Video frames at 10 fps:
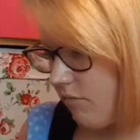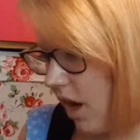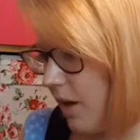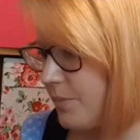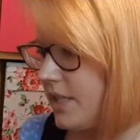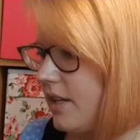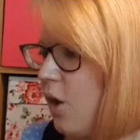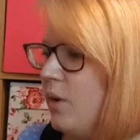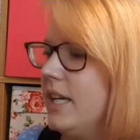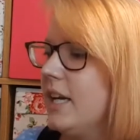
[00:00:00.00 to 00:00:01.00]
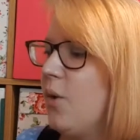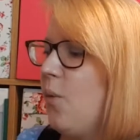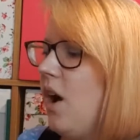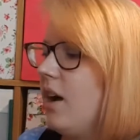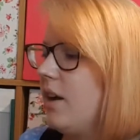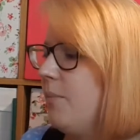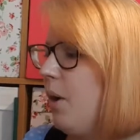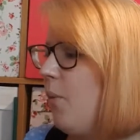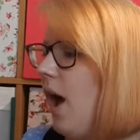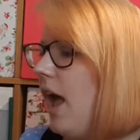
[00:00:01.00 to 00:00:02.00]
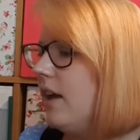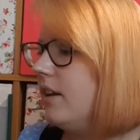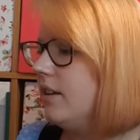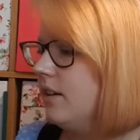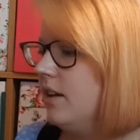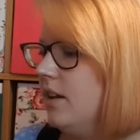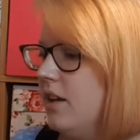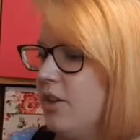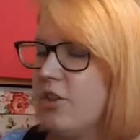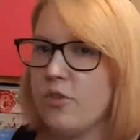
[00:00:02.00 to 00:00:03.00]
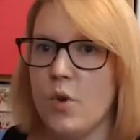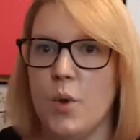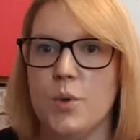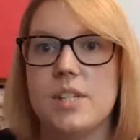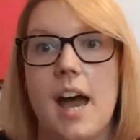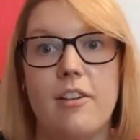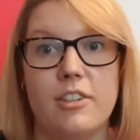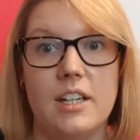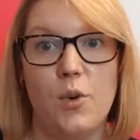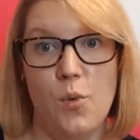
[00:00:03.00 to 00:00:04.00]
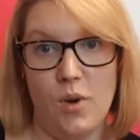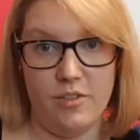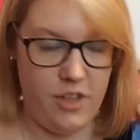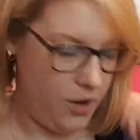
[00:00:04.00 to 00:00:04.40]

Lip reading: I'm slowly going to work my way through to having all of